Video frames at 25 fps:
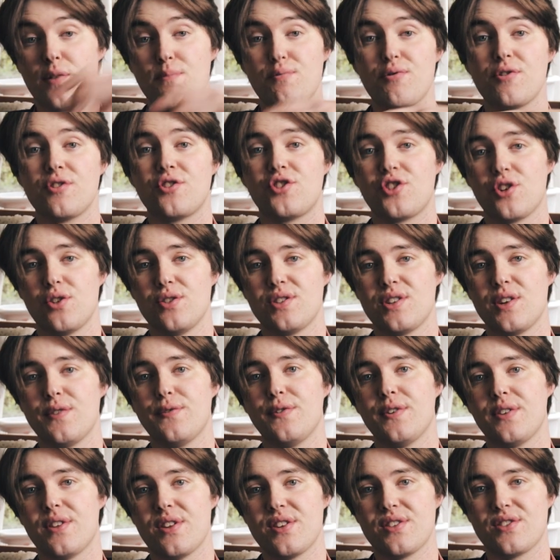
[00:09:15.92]
The producer
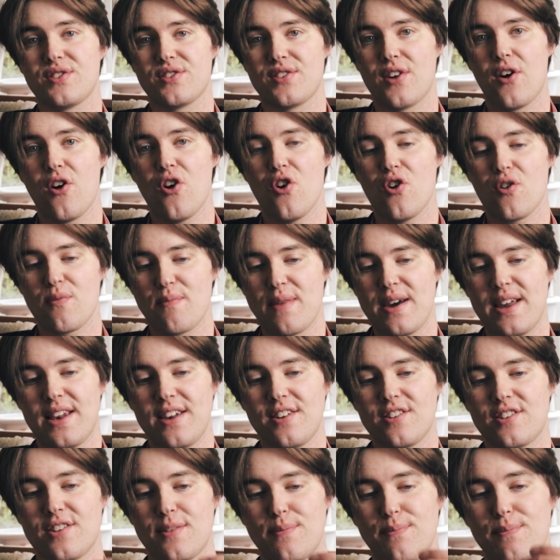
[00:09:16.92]
for this song
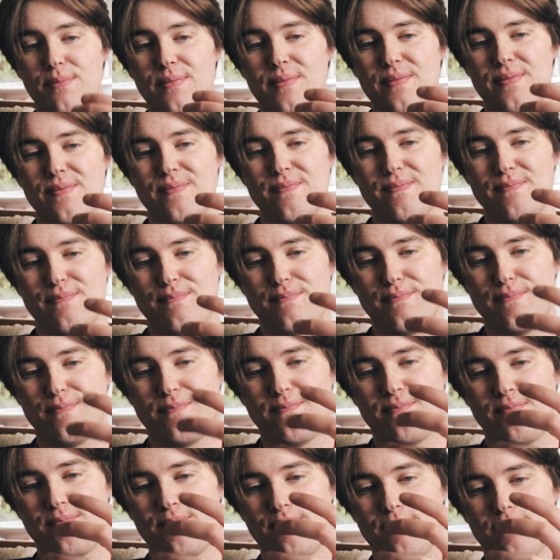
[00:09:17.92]
managed to
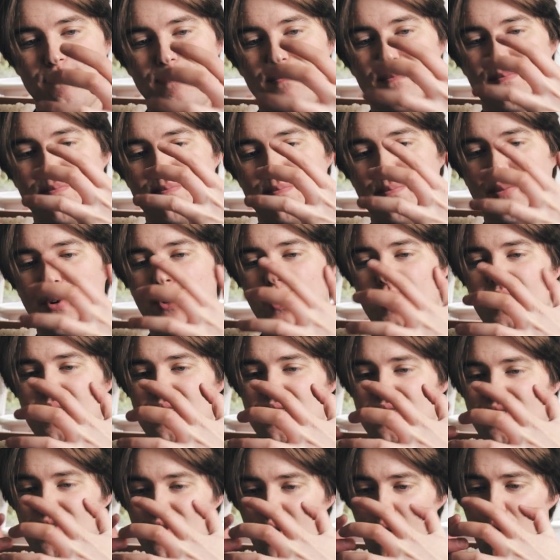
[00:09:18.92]
put
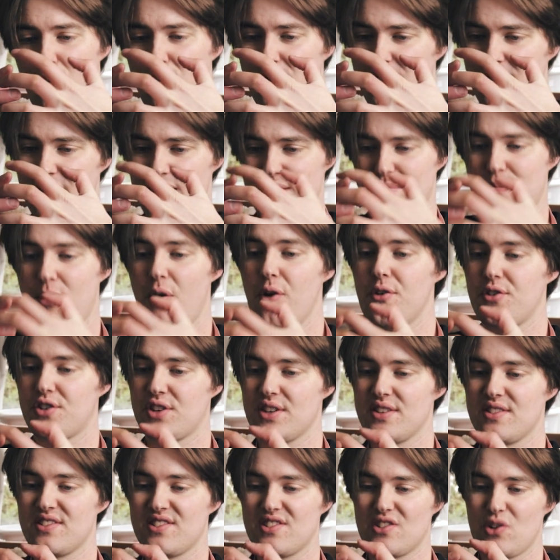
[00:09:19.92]
in so many
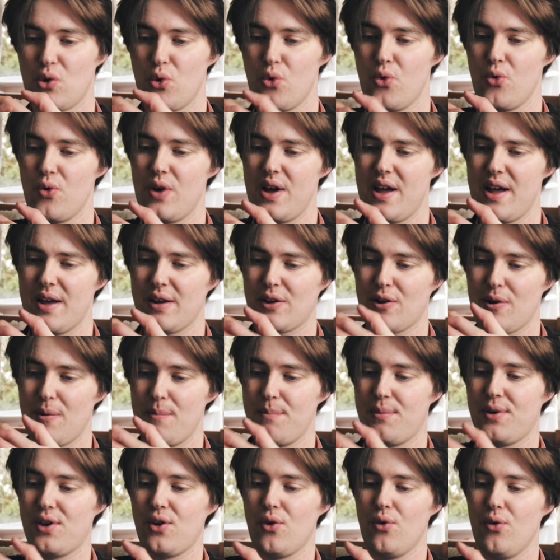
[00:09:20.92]
emotions to a
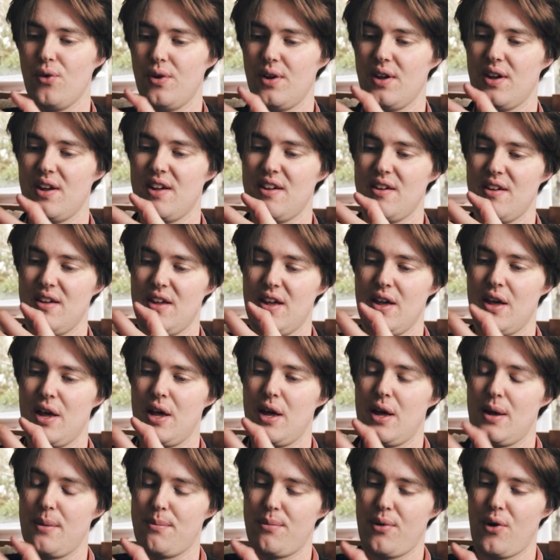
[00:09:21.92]
computer
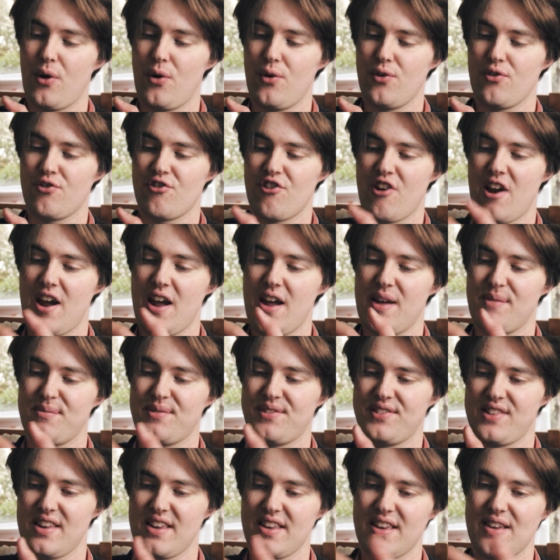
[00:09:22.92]
program,
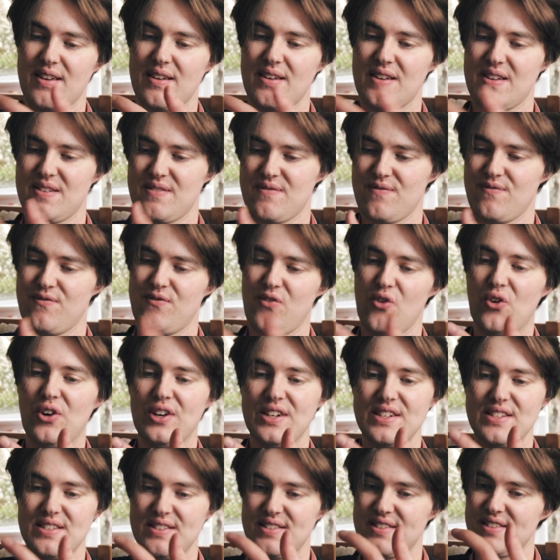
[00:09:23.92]
singing,
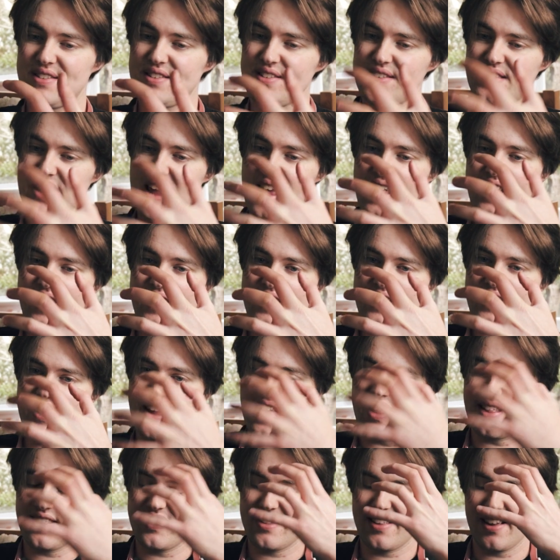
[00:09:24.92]
voice, and
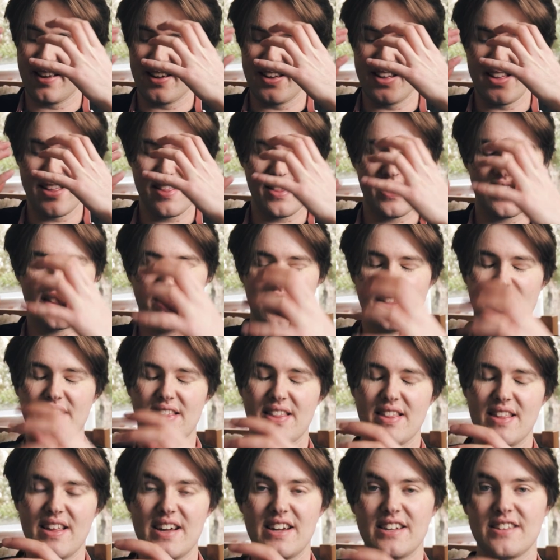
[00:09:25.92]
it, it
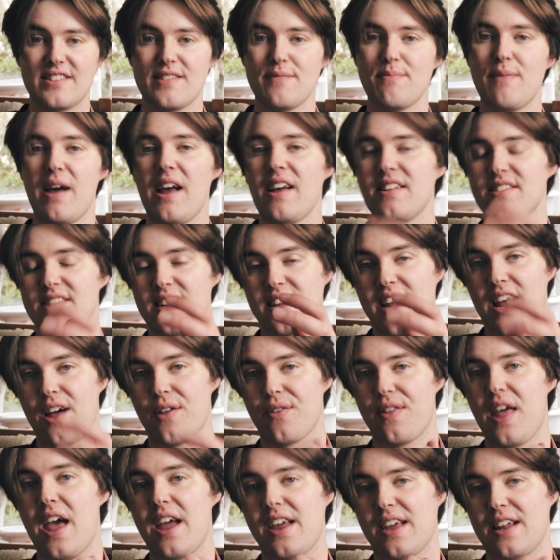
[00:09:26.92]
it's amazing how
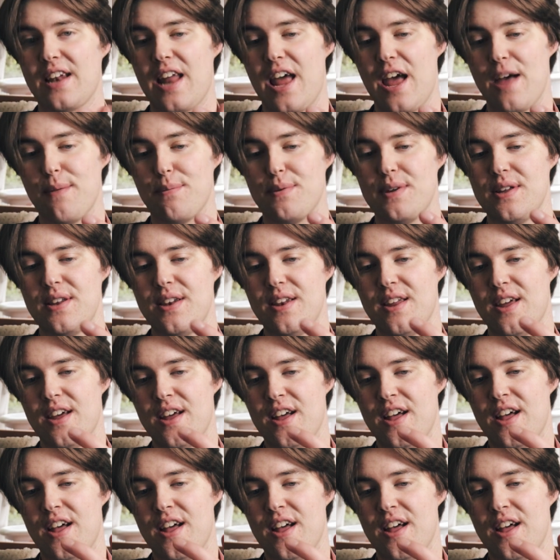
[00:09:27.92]
that can happen.